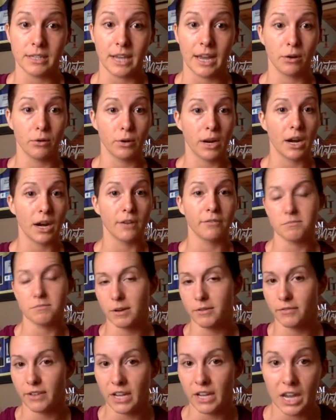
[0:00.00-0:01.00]
I don't care if I'm
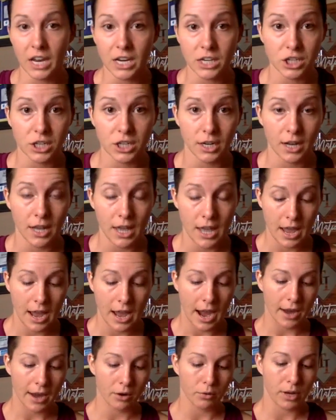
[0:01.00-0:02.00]
on vacation.
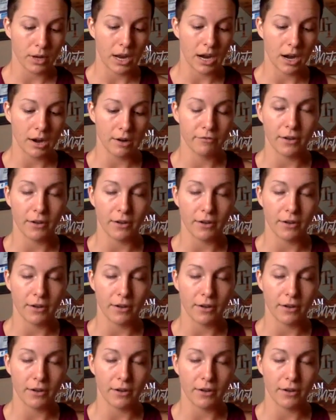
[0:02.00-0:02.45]
I don't care if